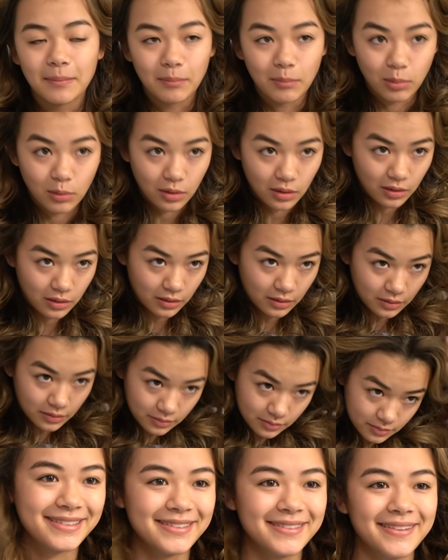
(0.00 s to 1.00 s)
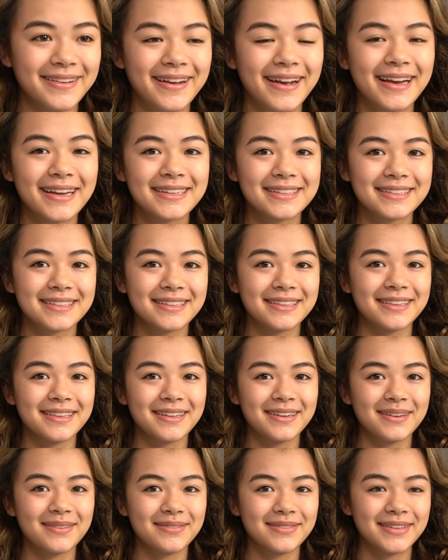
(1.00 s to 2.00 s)
Bruh. Do you guys
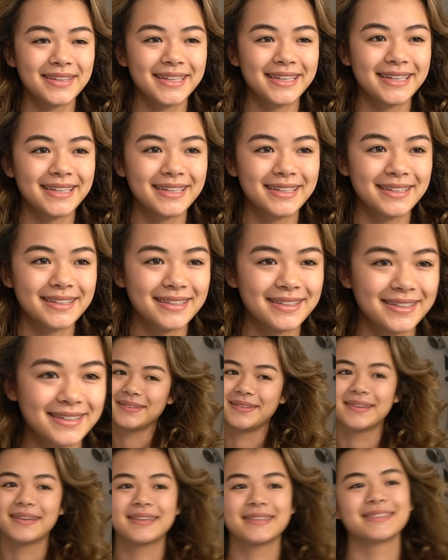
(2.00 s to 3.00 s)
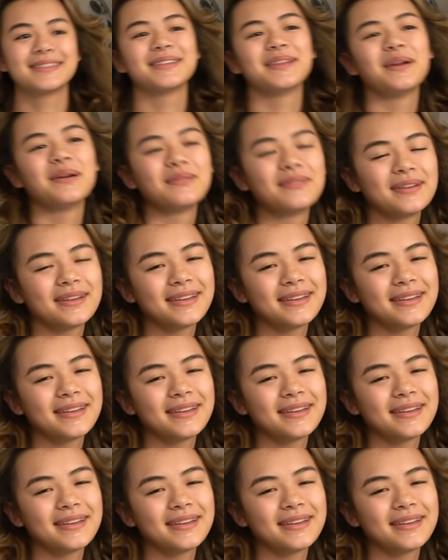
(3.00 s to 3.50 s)
love it? Do you guys love